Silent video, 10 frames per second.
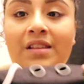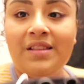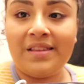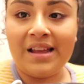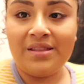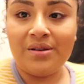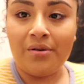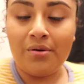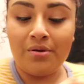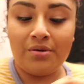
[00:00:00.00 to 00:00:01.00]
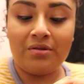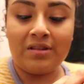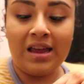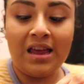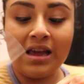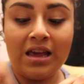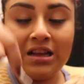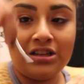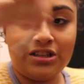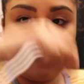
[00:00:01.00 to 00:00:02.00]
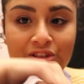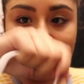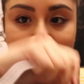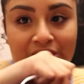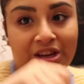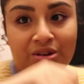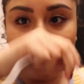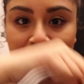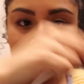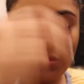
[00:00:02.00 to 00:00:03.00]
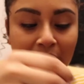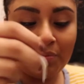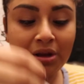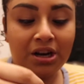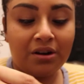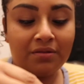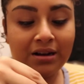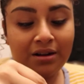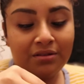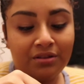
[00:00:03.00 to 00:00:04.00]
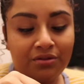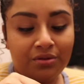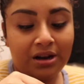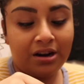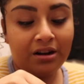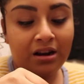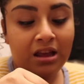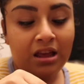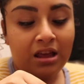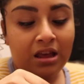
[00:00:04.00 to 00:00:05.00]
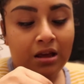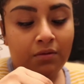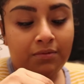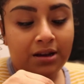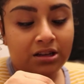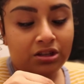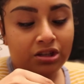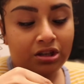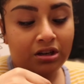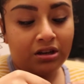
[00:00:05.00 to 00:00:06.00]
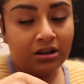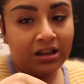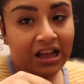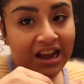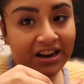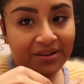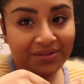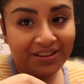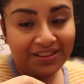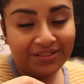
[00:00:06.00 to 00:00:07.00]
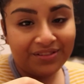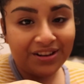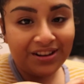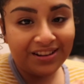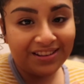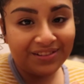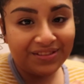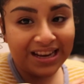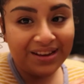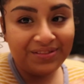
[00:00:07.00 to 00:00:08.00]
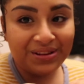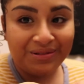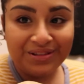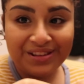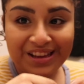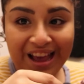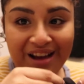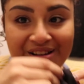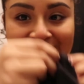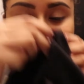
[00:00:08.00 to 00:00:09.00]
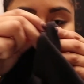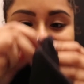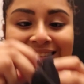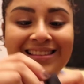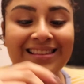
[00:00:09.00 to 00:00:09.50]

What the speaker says: inside the holes and just, you know, put it around the sweater, which kind of is difficult sometimes, so we'll see how it works.